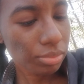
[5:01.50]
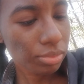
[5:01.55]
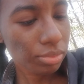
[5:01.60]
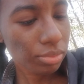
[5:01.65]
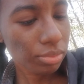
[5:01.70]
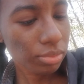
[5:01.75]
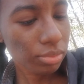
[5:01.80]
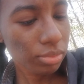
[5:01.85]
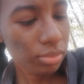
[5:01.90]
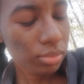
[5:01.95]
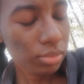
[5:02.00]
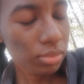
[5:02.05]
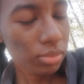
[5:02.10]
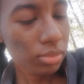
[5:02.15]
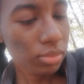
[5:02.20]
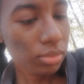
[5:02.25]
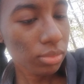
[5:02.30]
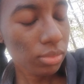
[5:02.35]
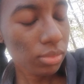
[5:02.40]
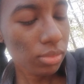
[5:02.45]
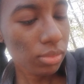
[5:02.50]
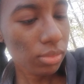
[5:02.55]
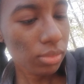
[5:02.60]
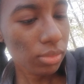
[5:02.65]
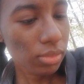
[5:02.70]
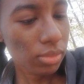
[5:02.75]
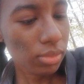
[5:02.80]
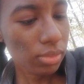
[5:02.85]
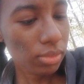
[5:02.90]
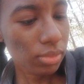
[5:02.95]

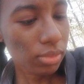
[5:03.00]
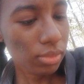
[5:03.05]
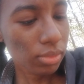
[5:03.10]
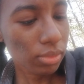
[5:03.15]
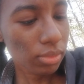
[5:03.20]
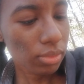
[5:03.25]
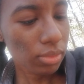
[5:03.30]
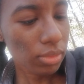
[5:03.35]
Nobody speaks.